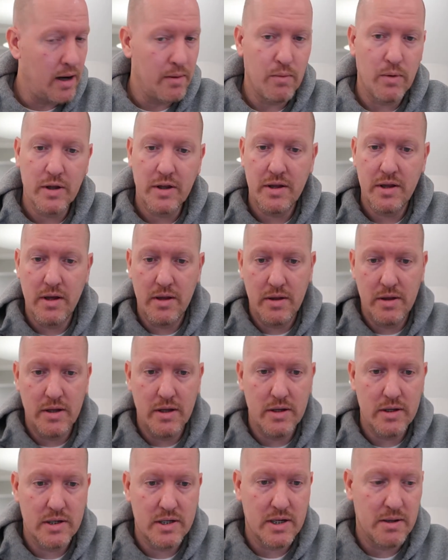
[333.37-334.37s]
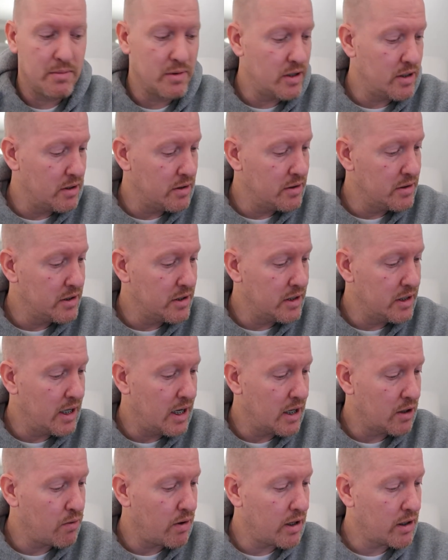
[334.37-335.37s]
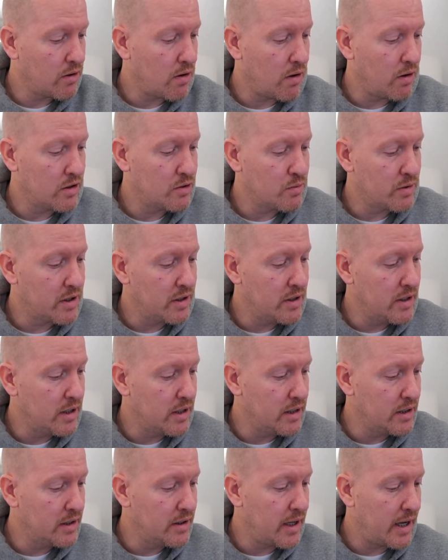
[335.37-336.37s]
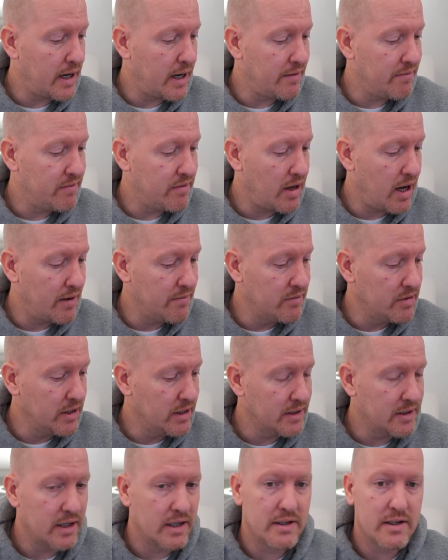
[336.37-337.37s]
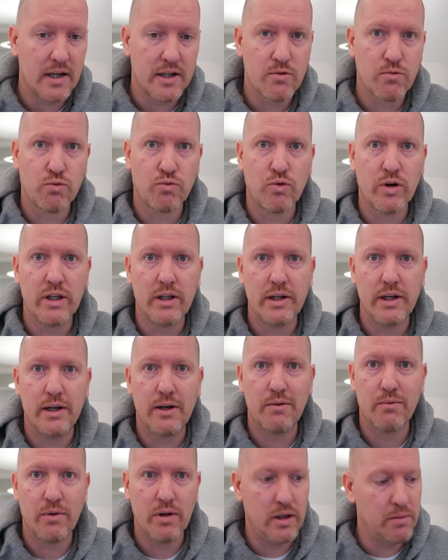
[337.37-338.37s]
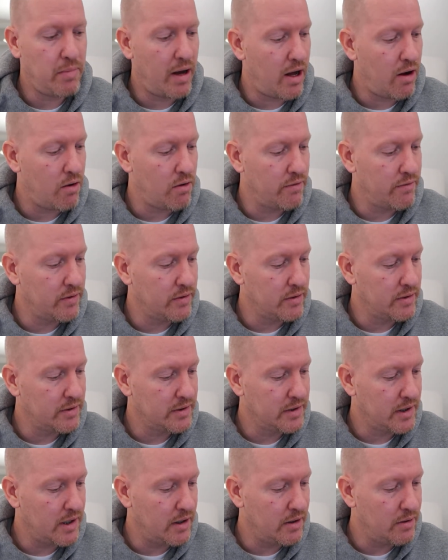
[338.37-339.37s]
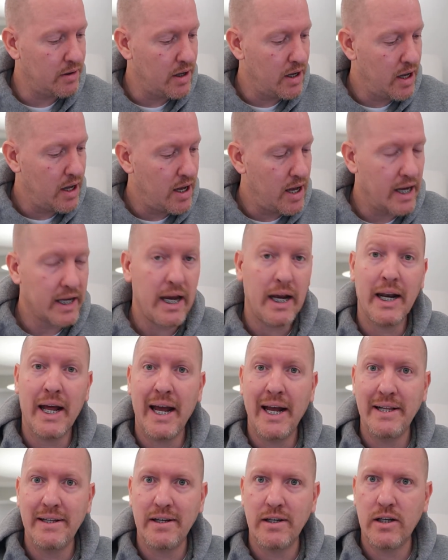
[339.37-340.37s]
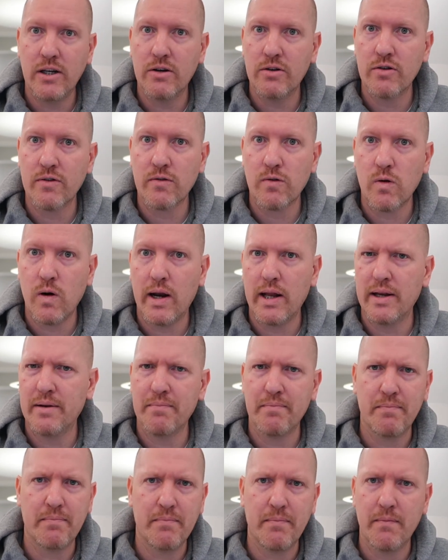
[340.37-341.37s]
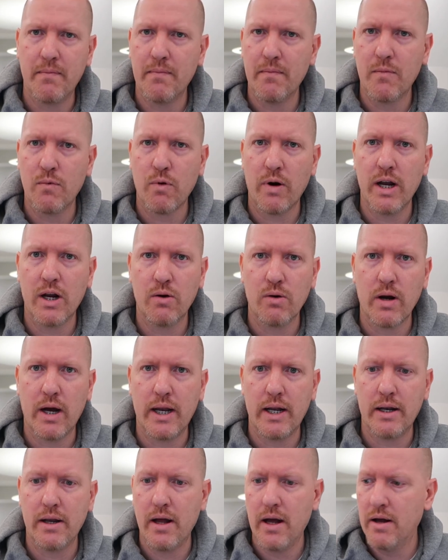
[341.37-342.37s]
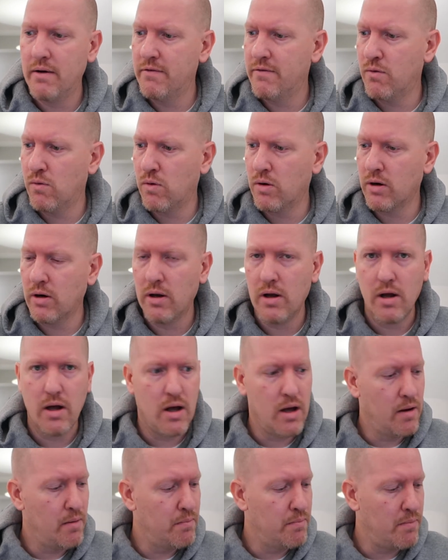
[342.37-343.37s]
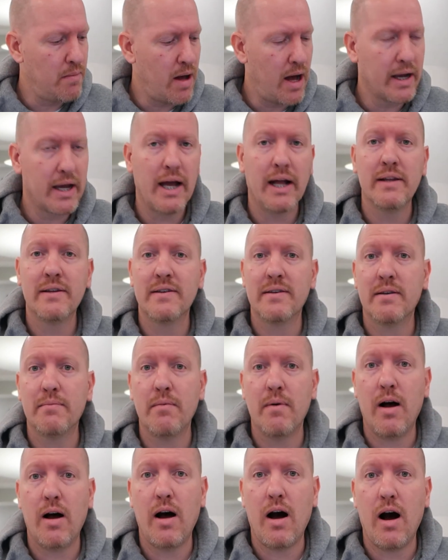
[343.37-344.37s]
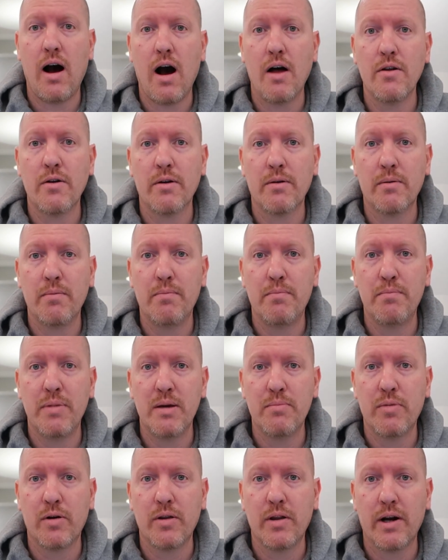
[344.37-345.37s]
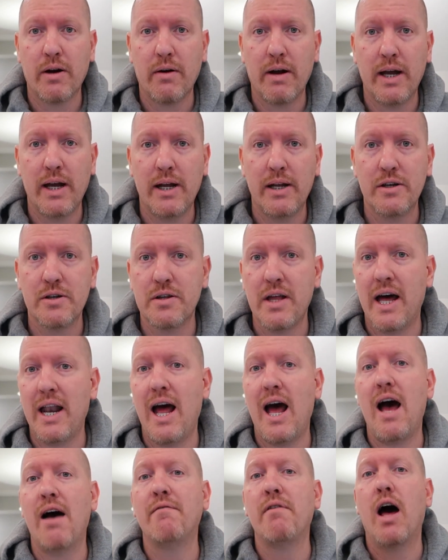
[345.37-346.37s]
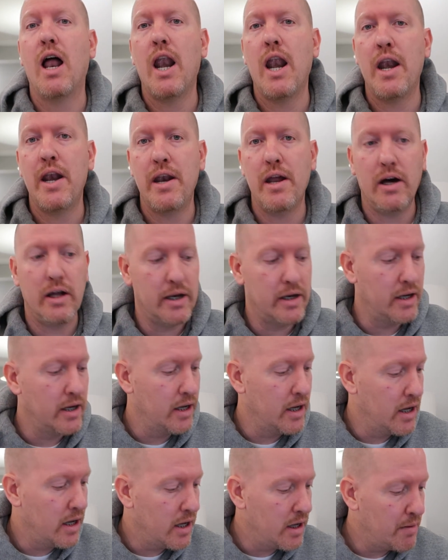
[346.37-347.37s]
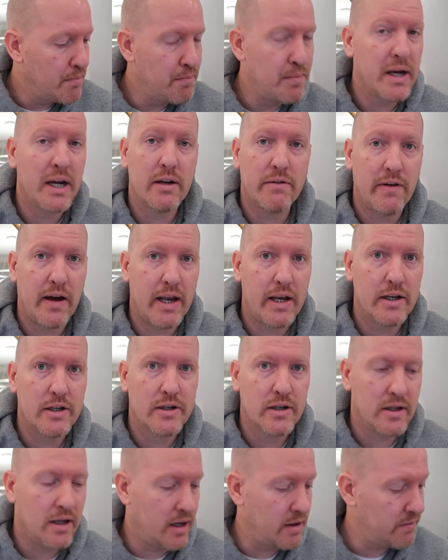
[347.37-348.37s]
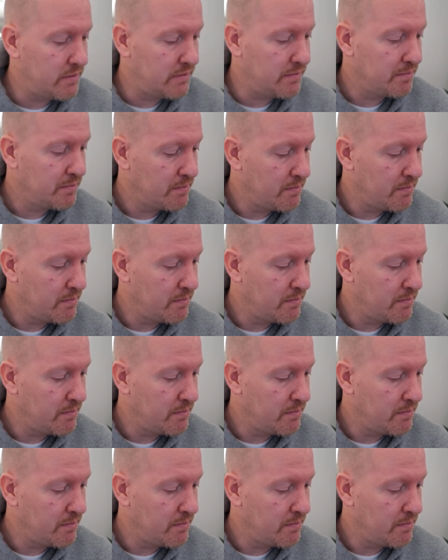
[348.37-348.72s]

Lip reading: with some of the credit cards with none that I've listed. So that's really, really powerful. So again, 18 years of credit. Great credit against other people their age that have none. Big advantage in life.